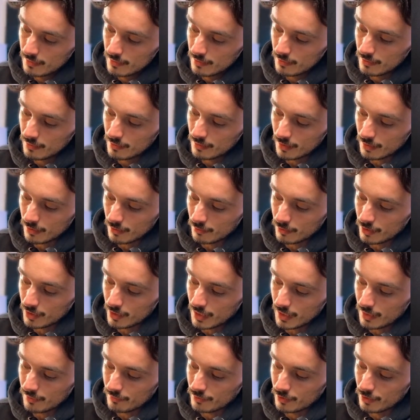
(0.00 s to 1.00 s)
Like, I'm going to
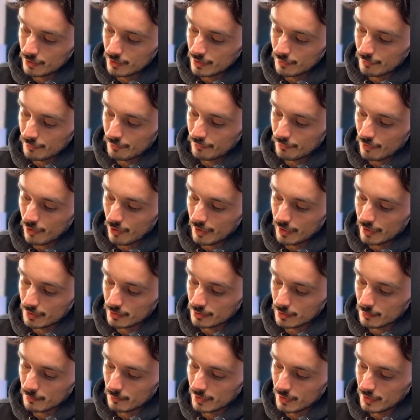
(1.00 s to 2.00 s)
have to define
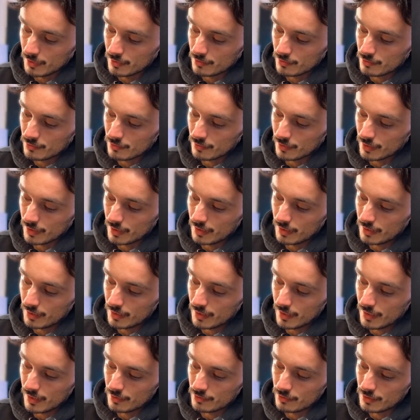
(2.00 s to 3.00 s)
some of these tree
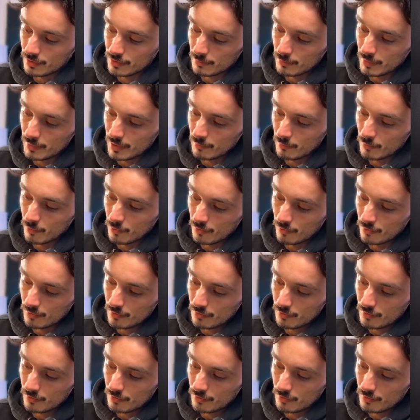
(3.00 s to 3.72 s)
edges a bit more.